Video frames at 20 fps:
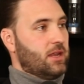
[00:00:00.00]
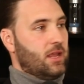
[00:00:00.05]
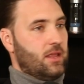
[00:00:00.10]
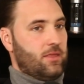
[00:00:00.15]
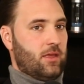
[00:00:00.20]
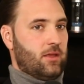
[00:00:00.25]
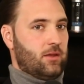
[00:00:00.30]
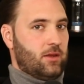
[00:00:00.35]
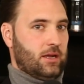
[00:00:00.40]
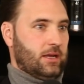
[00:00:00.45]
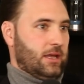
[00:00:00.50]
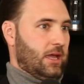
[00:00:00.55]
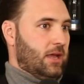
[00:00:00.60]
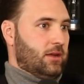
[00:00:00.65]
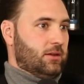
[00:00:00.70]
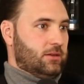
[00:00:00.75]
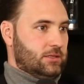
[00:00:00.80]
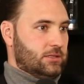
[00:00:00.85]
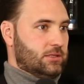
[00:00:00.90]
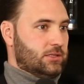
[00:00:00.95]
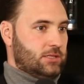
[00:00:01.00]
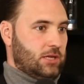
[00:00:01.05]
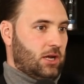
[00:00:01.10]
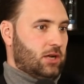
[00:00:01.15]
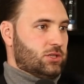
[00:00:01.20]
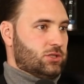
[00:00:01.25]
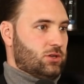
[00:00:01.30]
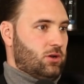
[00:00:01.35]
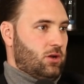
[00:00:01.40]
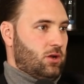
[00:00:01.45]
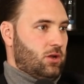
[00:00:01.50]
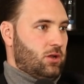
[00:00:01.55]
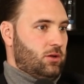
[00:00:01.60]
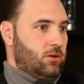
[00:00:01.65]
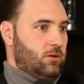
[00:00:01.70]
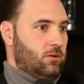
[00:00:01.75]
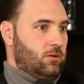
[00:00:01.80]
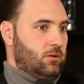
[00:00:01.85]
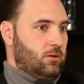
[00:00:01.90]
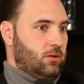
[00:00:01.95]
And then again, touch
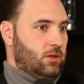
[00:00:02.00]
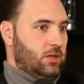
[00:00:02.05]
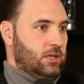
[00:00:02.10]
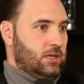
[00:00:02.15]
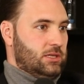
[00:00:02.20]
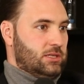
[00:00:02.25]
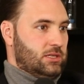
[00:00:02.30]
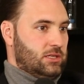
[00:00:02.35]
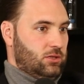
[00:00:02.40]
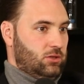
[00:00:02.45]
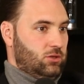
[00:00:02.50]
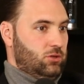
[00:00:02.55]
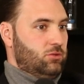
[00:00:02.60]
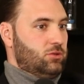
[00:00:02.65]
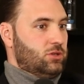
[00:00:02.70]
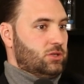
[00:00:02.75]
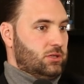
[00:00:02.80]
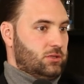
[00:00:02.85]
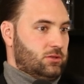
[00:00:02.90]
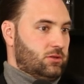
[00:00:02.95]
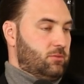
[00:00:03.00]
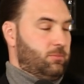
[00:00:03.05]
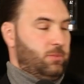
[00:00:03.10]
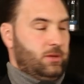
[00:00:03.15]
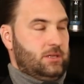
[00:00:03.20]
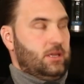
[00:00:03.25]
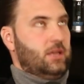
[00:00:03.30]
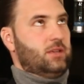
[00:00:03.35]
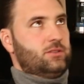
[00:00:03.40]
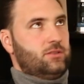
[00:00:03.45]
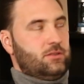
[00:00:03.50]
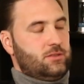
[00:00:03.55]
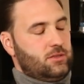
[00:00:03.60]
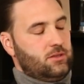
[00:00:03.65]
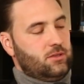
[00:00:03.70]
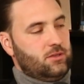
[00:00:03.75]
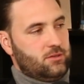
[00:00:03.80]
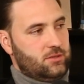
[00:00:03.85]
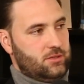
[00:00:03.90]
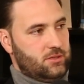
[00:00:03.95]
on the solutions or the potential
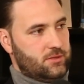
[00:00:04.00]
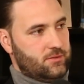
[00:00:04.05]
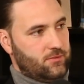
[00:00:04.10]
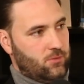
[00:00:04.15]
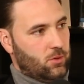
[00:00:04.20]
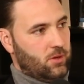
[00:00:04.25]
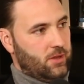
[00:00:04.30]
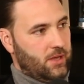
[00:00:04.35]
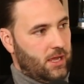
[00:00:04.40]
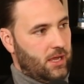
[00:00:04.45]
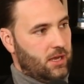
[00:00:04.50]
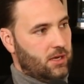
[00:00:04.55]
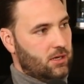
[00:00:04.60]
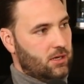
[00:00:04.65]
solutions for that.